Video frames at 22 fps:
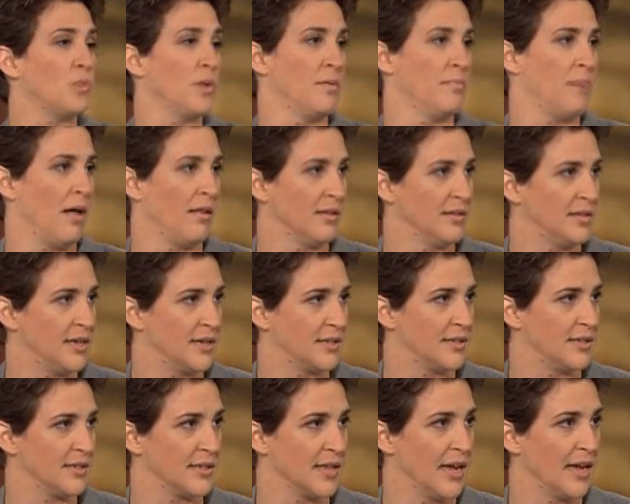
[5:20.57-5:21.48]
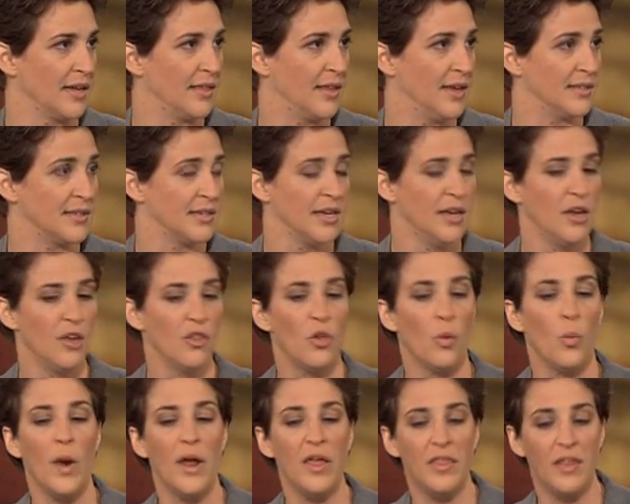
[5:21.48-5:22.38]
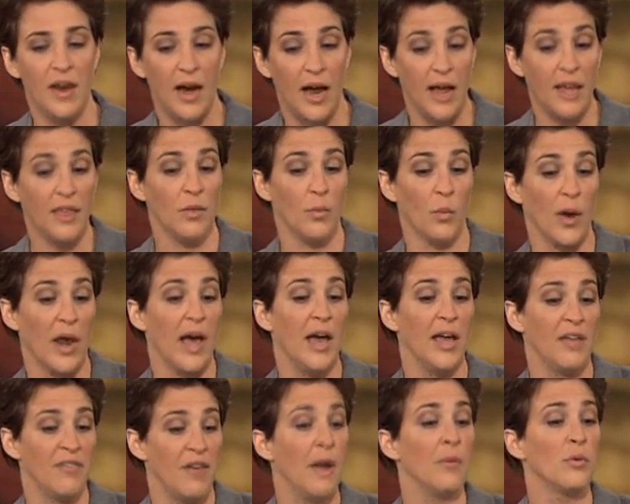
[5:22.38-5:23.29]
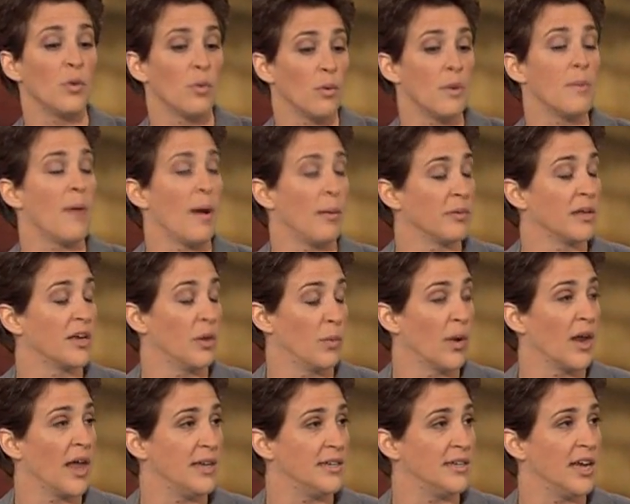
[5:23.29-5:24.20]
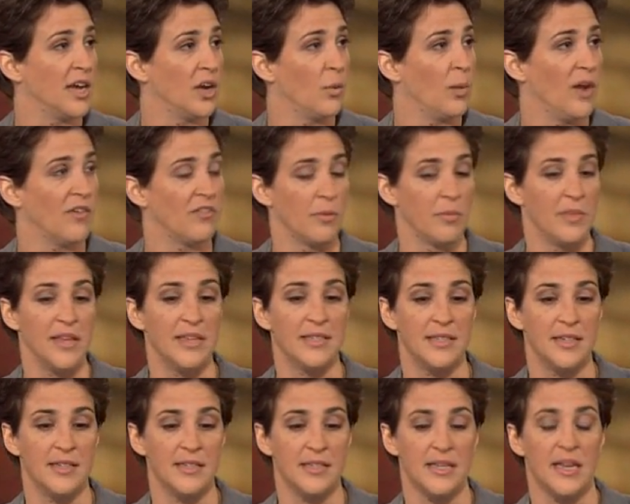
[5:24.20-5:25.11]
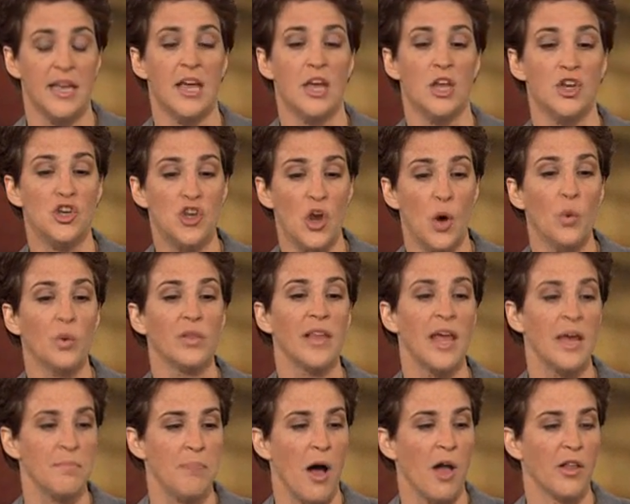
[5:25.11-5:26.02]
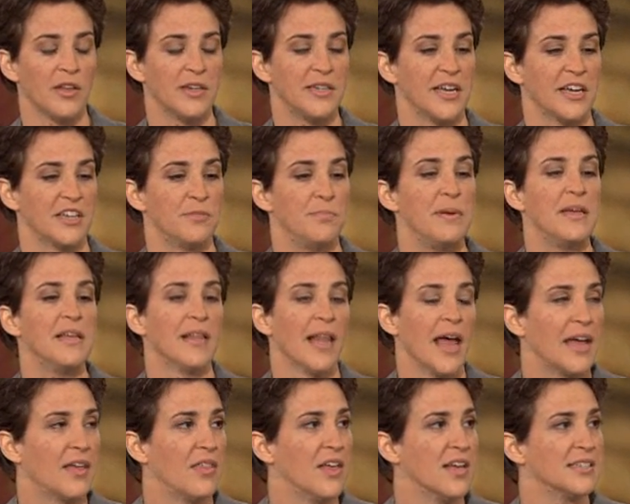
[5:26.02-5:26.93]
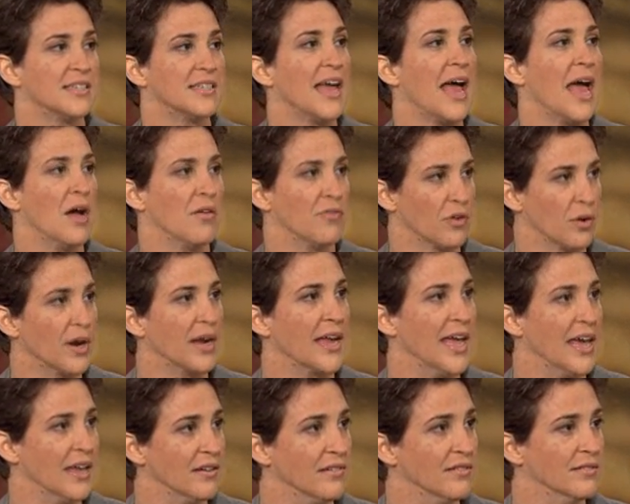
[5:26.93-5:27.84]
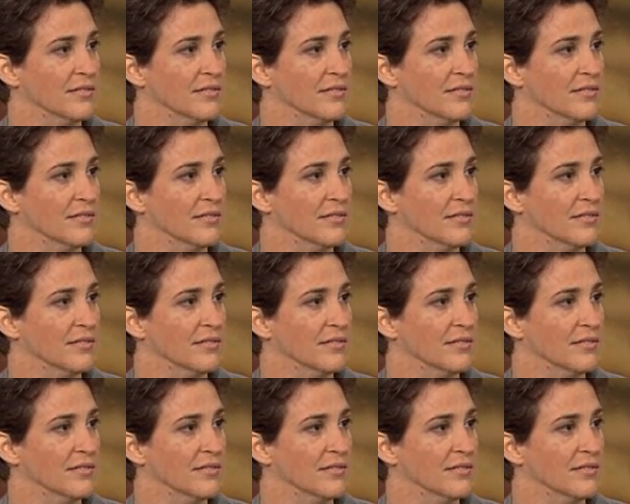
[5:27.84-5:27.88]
when politics is like this. The way that if I were a Republican, what I take away from this is don't let politics be like this ever again.